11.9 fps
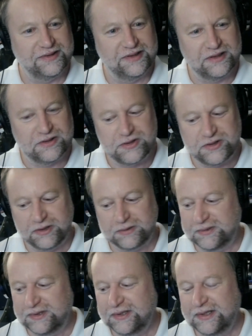And
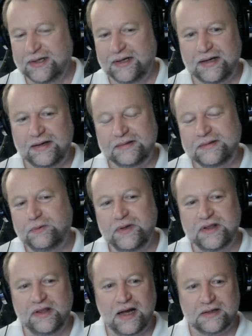so
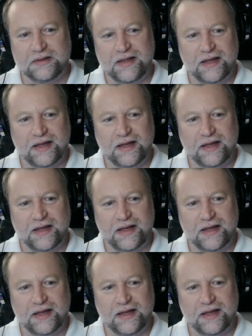with luck,